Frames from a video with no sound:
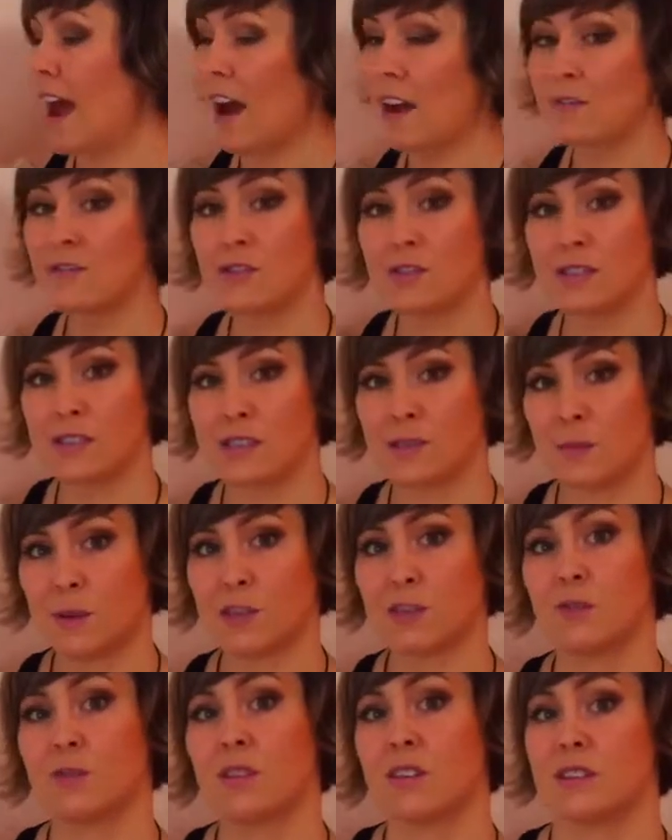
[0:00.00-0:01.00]
After six
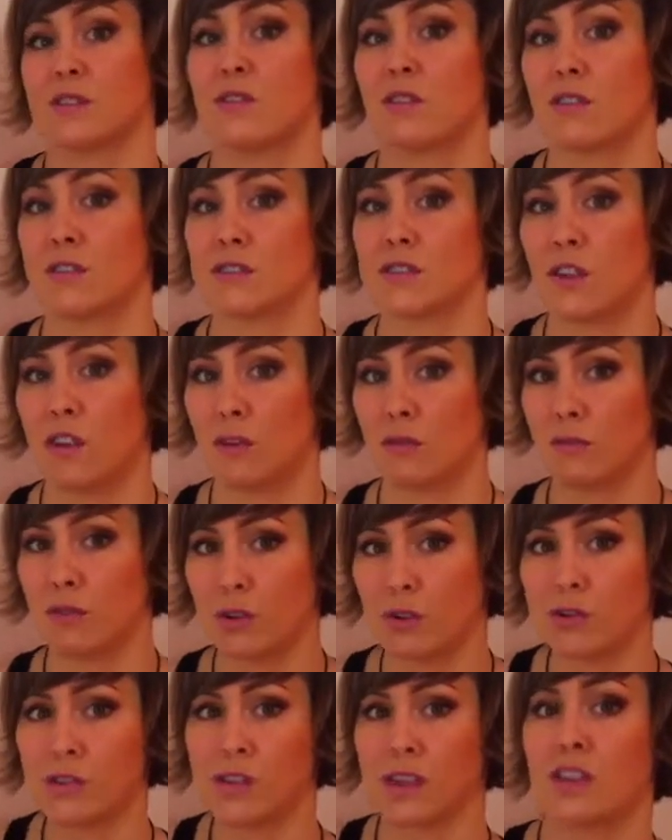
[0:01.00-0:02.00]
months when they start on solid
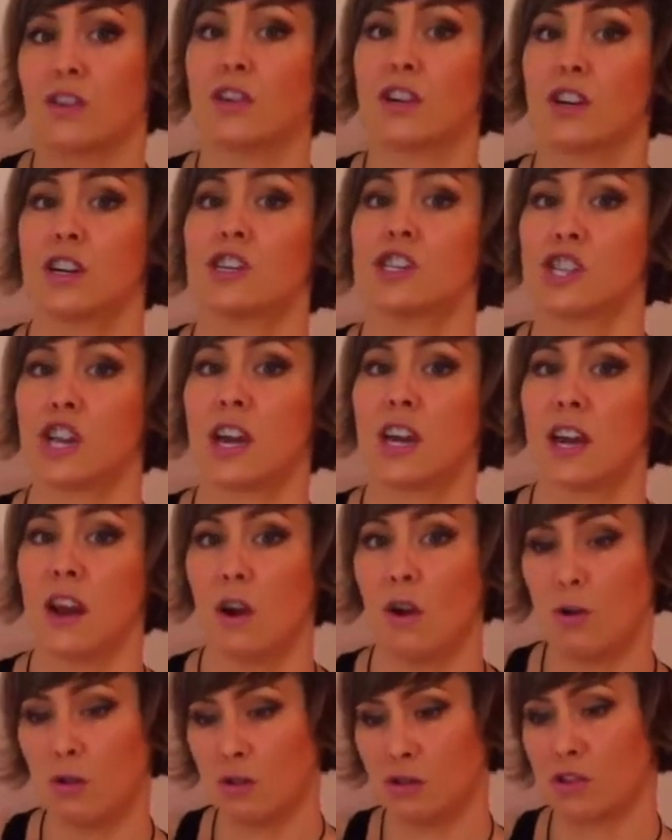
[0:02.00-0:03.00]
foods, then you're going to shake
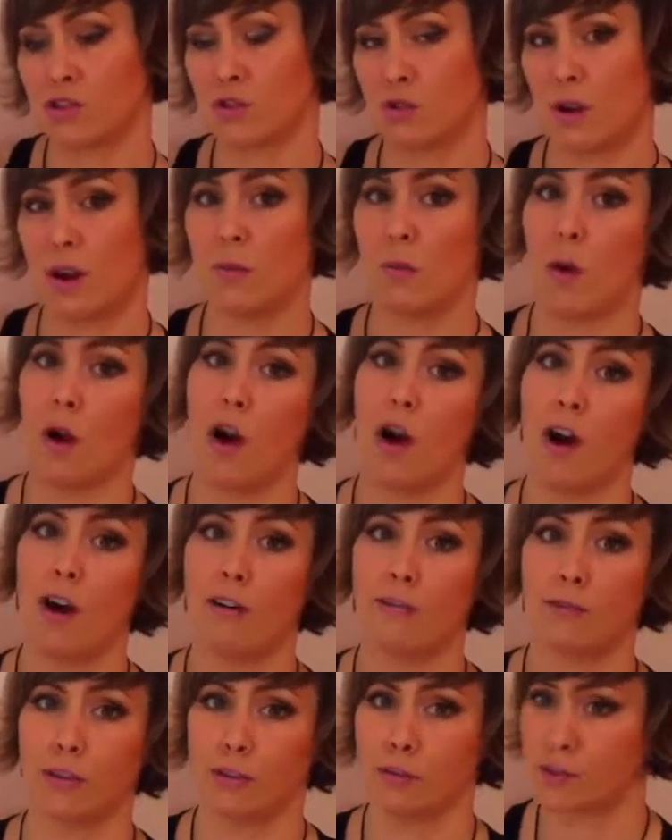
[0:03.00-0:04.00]
out or scrape
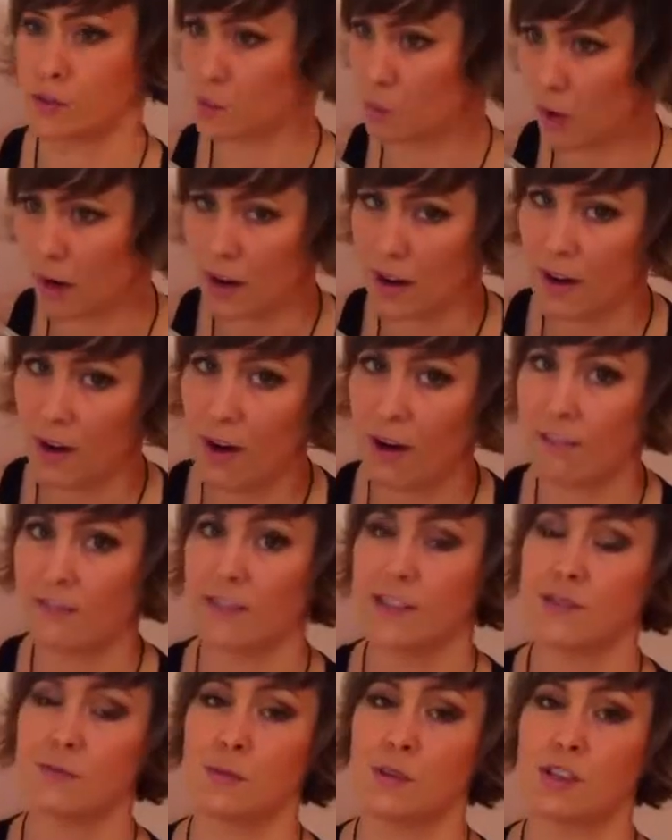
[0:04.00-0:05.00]
off or spray
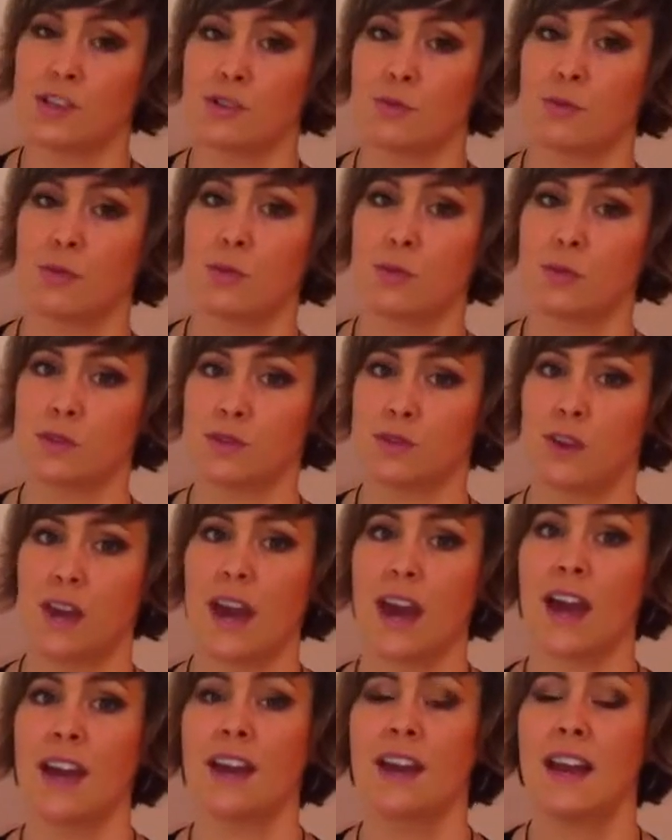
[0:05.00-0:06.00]
off as much of the poop as you
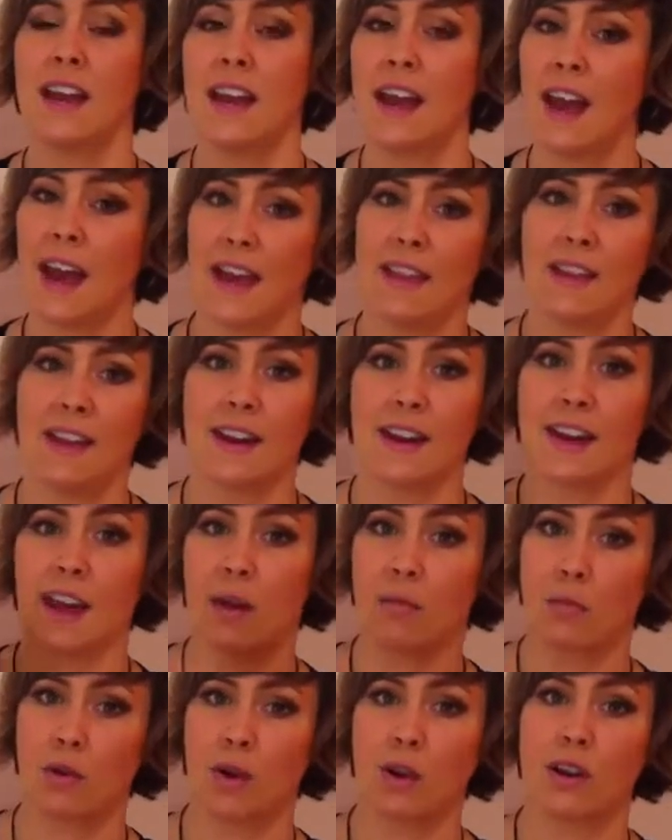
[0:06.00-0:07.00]
can, and then
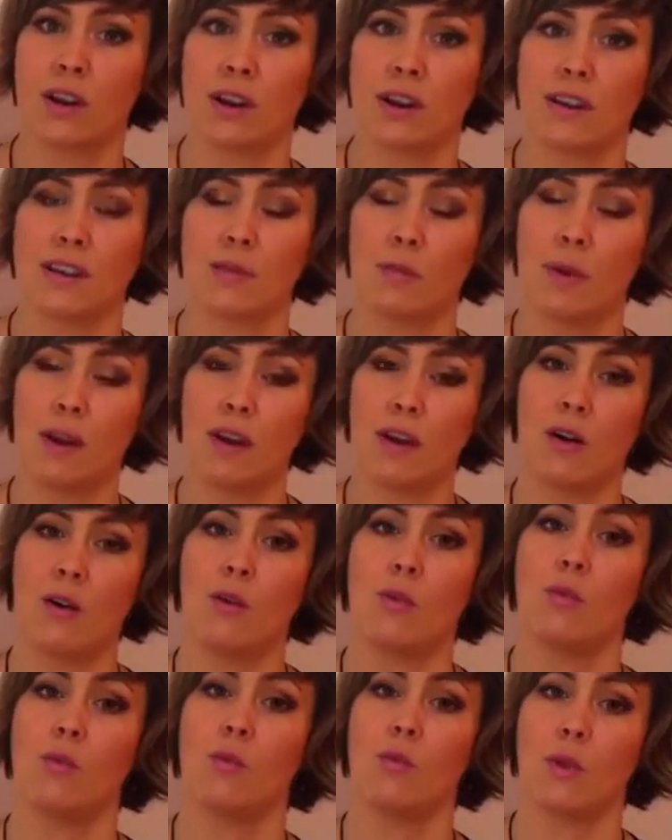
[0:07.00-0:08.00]
again put it into the
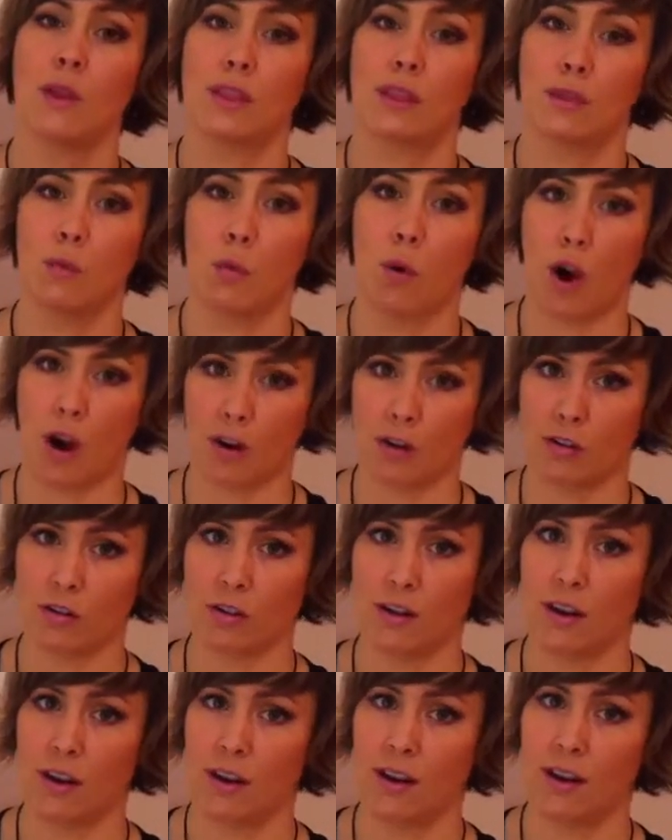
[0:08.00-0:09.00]
pail with the
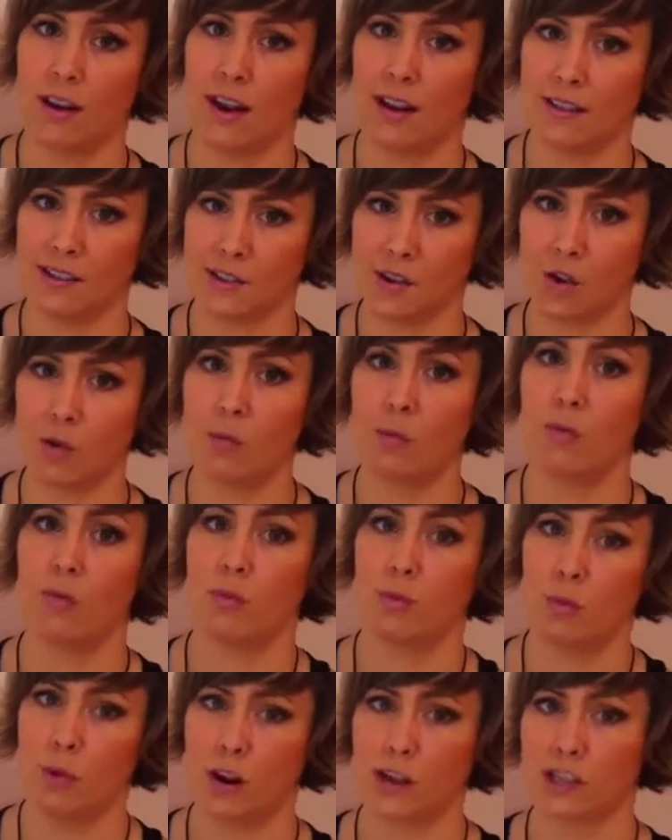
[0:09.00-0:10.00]
water and the soap,
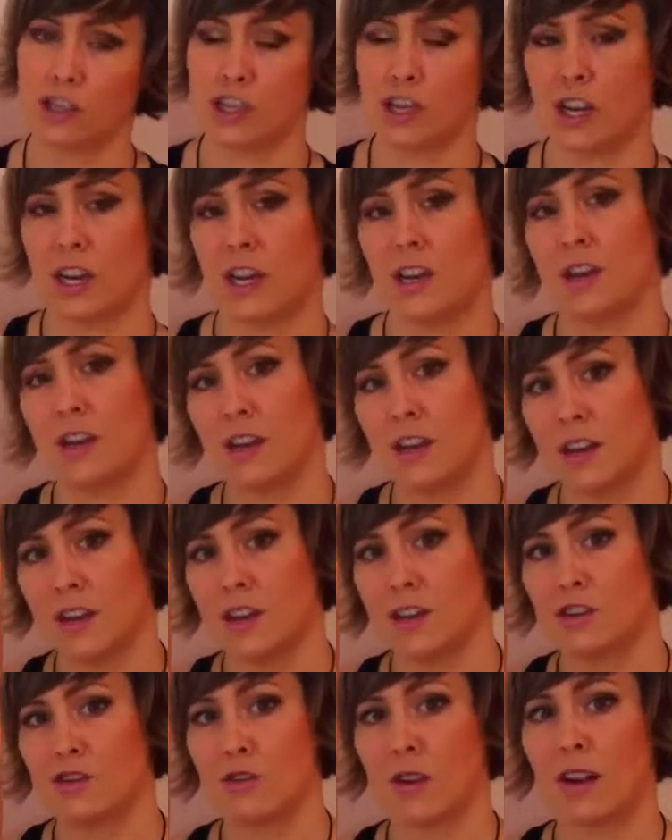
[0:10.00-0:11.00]
wash day,
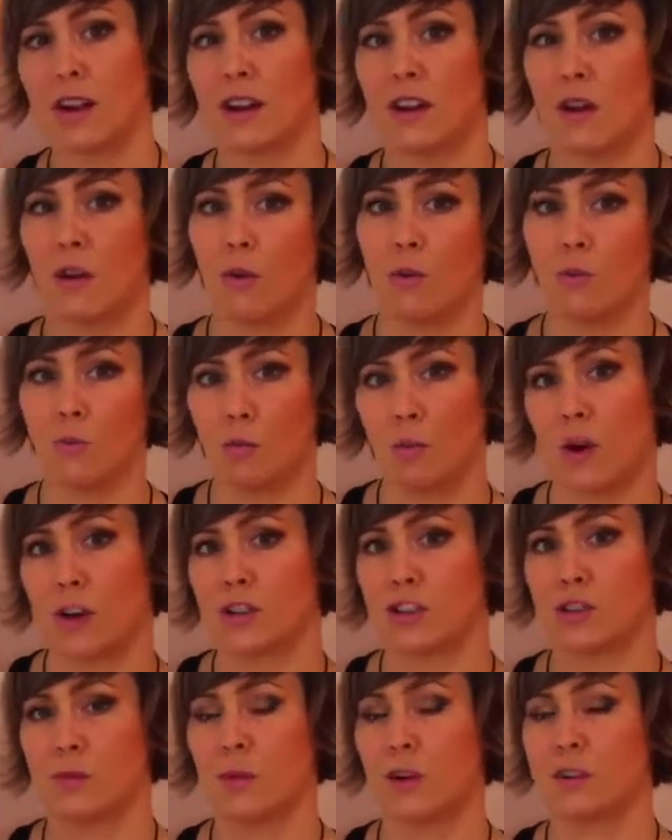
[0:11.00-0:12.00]
drain it out, and
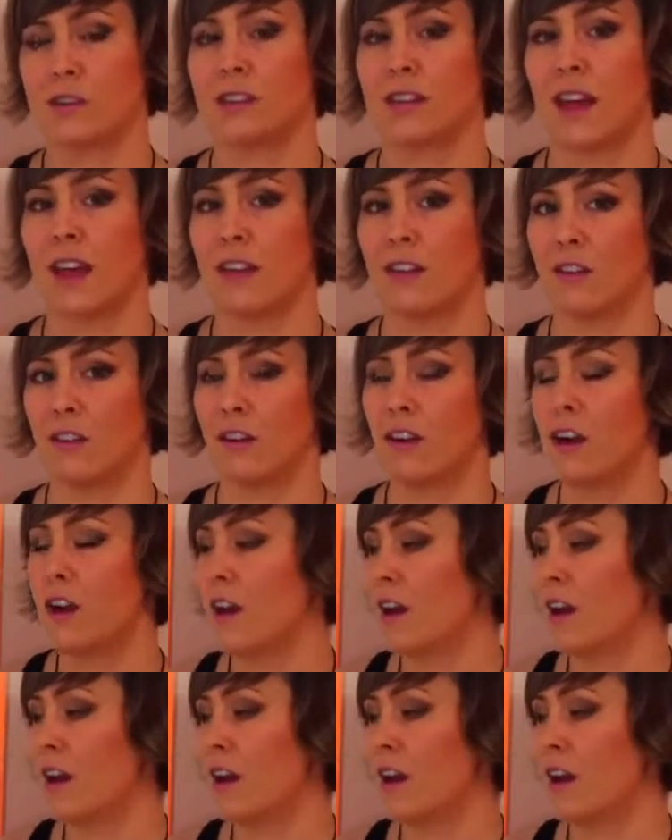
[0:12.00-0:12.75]
wash them all together.